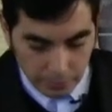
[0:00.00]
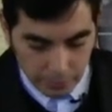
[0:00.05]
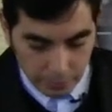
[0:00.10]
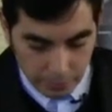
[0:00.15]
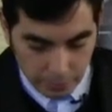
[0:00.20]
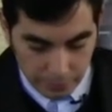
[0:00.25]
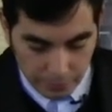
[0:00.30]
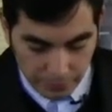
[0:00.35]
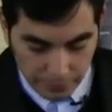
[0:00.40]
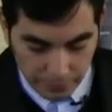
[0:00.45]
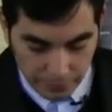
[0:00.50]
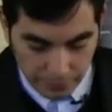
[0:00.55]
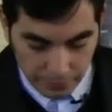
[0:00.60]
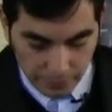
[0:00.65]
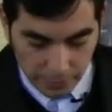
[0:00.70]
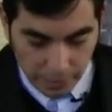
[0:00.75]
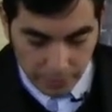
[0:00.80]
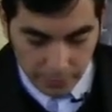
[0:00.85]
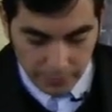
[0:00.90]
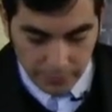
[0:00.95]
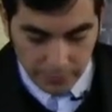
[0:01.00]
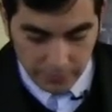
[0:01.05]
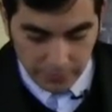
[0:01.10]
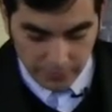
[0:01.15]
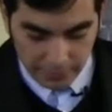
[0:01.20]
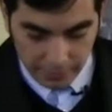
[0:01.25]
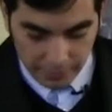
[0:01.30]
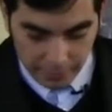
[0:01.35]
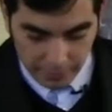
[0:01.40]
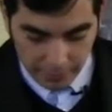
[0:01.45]
to leave his
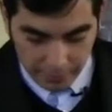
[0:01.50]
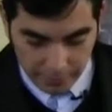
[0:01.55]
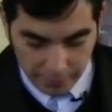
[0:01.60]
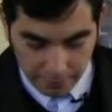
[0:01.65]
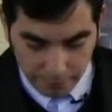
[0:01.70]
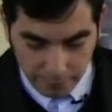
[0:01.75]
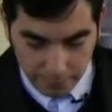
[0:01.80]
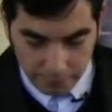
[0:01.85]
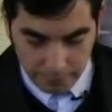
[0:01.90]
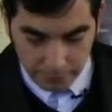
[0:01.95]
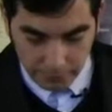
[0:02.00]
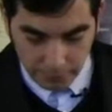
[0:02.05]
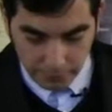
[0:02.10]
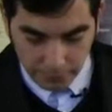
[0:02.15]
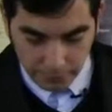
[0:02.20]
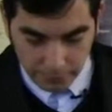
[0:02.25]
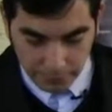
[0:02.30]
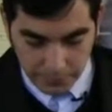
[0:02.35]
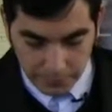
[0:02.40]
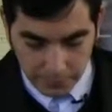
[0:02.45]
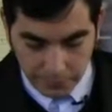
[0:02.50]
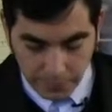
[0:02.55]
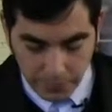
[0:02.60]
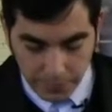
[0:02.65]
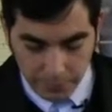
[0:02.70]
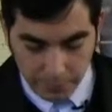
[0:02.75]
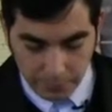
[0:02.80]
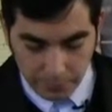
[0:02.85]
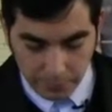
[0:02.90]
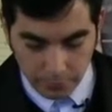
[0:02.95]
oxen at the field of his
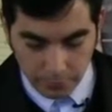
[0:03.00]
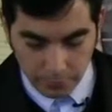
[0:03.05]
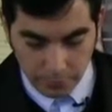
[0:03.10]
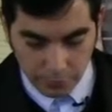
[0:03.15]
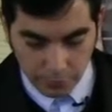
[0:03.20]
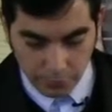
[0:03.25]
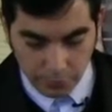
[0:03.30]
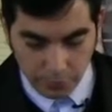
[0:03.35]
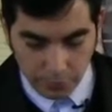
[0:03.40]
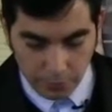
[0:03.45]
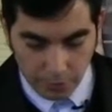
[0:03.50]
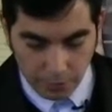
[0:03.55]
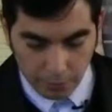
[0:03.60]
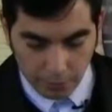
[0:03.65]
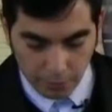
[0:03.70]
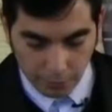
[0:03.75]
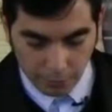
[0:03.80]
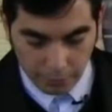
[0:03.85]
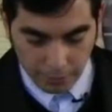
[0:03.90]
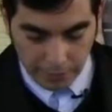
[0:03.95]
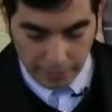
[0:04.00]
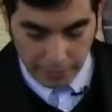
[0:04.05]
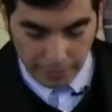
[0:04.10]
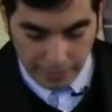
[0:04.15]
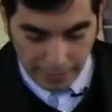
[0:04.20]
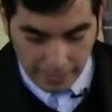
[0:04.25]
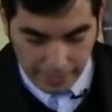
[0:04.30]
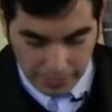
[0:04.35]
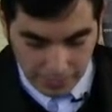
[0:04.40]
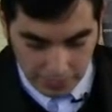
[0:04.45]
labor to follow
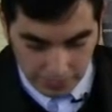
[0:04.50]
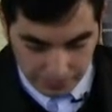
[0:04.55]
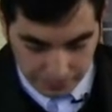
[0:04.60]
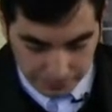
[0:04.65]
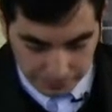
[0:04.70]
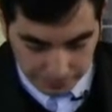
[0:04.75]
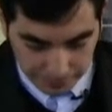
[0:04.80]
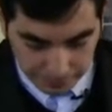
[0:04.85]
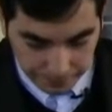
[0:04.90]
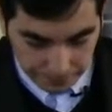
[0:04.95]
Elijah.